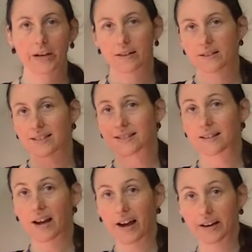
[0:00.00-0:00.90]
This is an
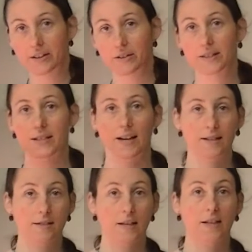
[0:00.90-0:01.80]
accurate
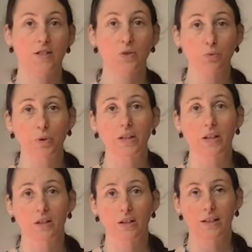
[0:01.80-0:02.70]
test, and it's a really
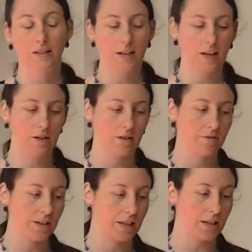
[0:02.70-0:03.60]
good indicator of
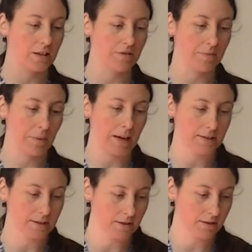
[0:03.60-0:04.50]
any kind of
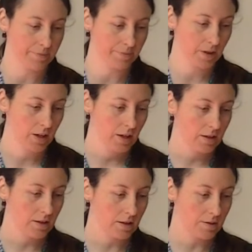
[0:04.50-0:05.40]
imbalance.
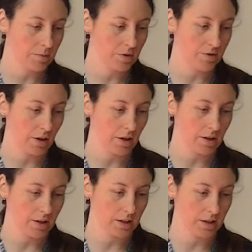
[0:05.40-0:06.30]
Let's move on
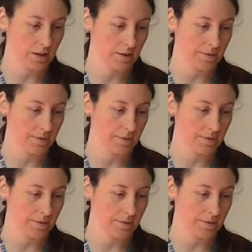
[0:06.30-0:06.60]
here.